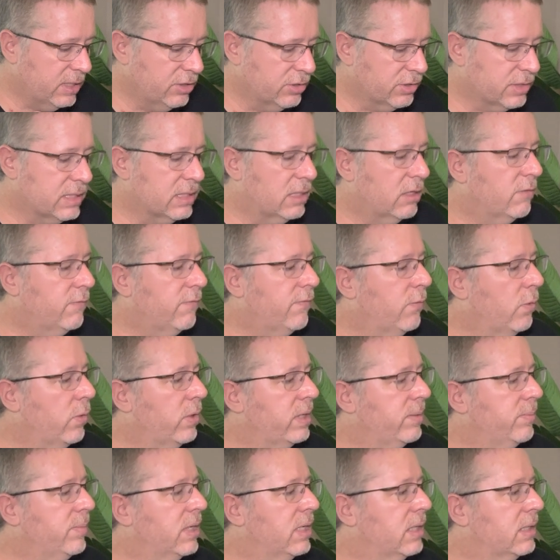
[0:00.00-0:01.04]
yourself
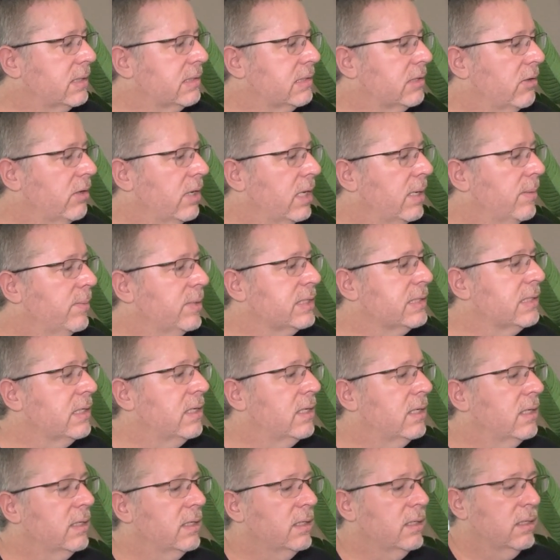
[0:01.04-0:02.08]
40 bucks on
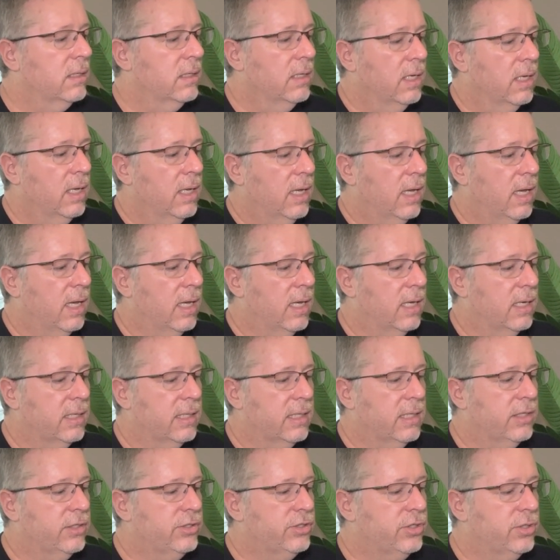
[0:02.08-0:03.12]
Amazon and
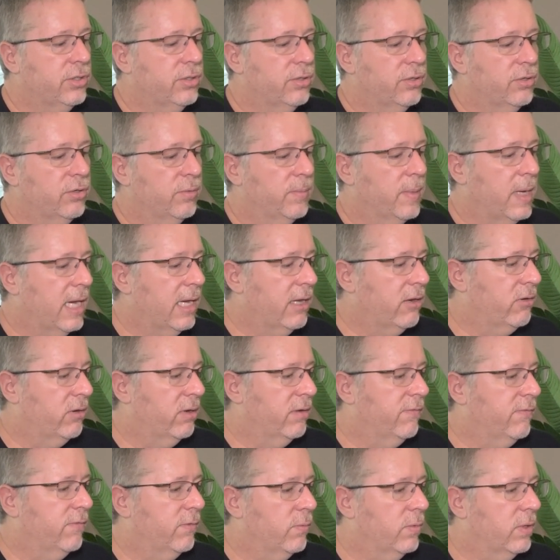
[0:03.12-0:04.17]
get you a new battery
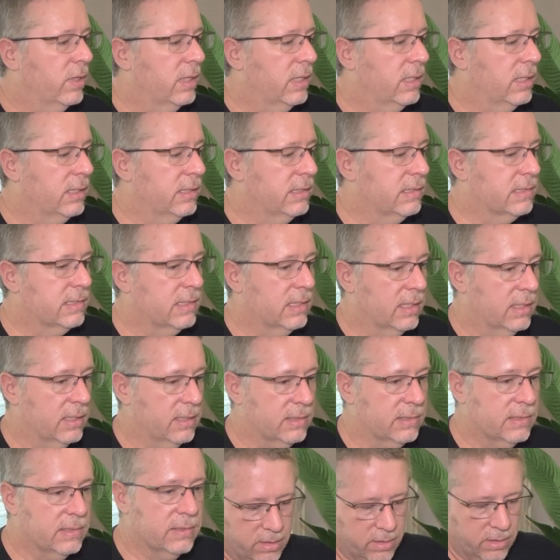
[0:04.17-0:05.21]
for one of these
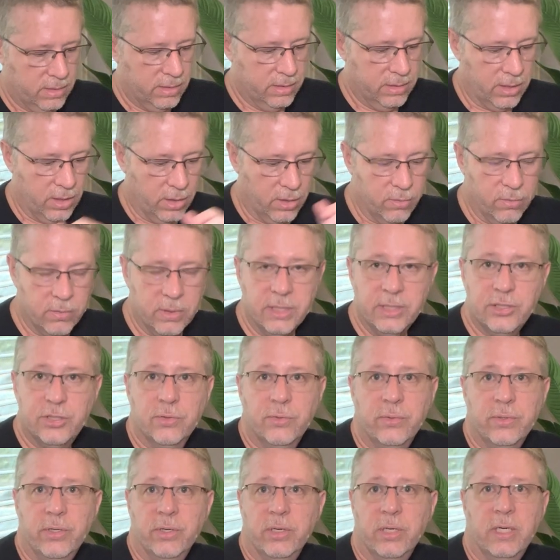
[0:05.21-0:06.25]
things. The only
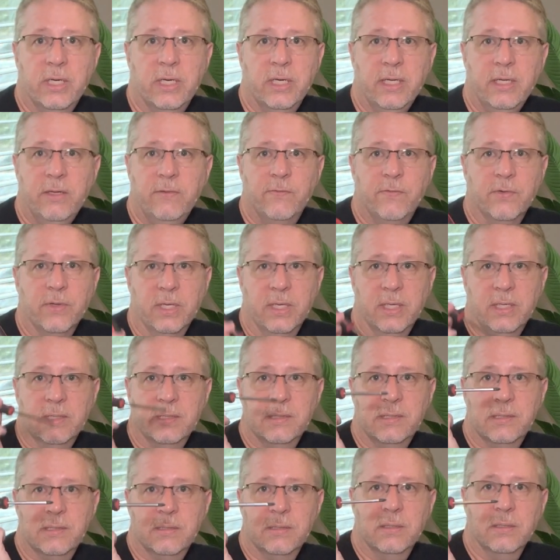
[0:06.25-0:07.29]
tool you're going to need for
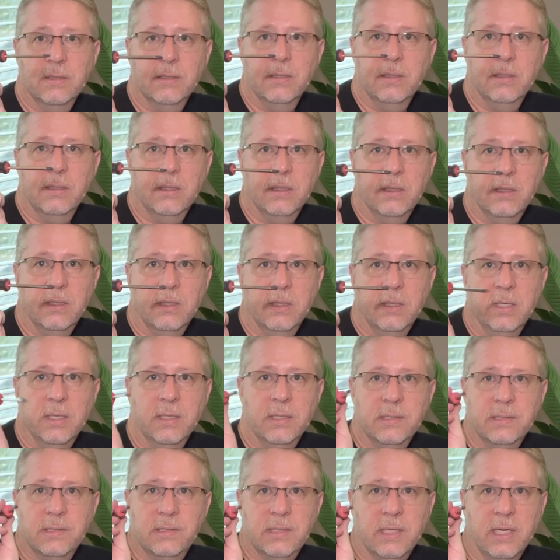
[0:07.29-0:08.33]
this
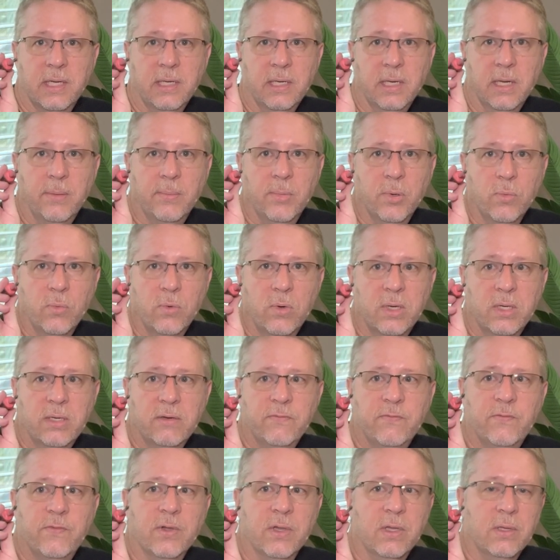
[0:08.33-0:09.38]
is a #1
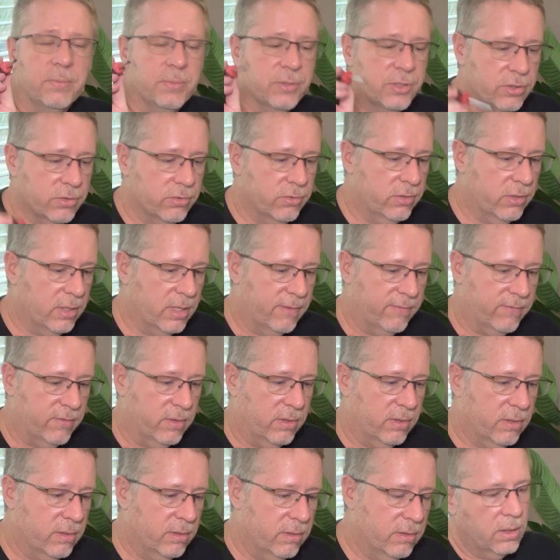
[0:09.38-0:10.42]
Phillips screwdriver.
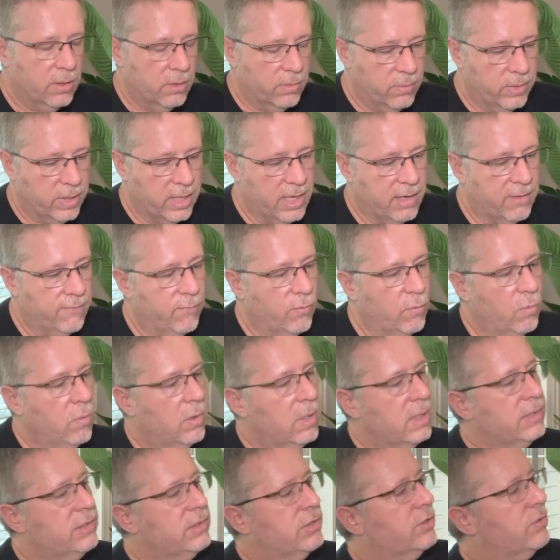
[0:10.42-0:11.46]
We have
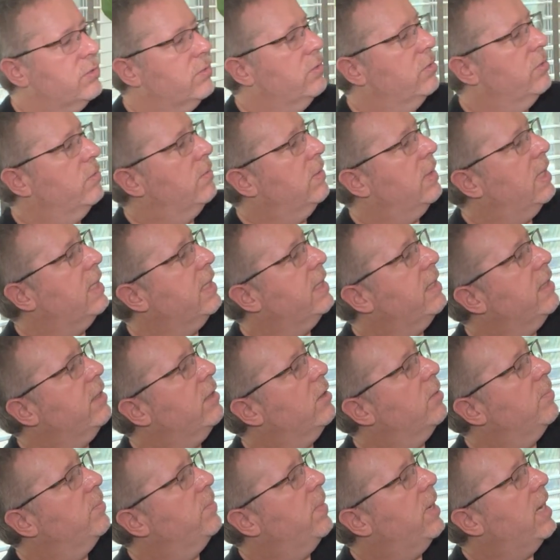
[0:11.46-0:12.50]
one screw right
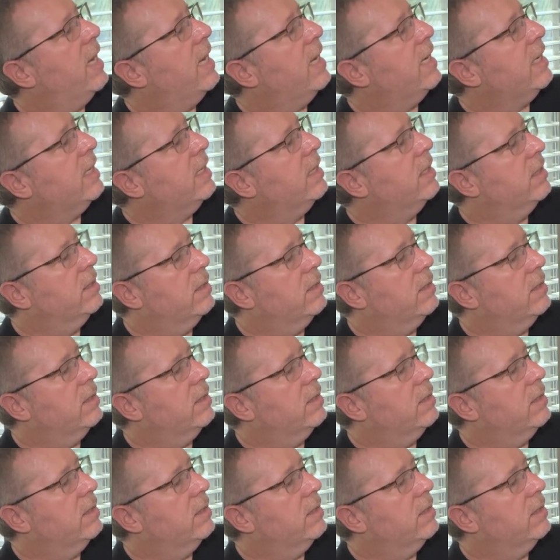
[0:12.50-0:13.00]
here back